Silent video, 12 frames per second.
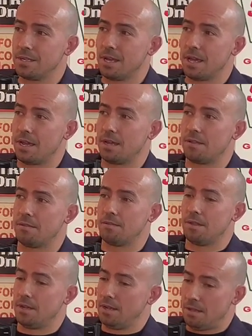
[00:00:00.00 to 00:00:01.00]
and
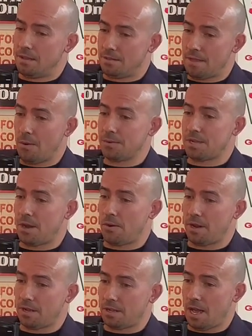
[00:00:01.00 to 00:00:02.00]
that was how
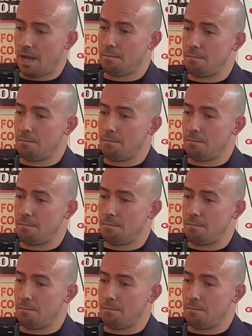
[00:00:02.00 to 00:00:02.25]
I got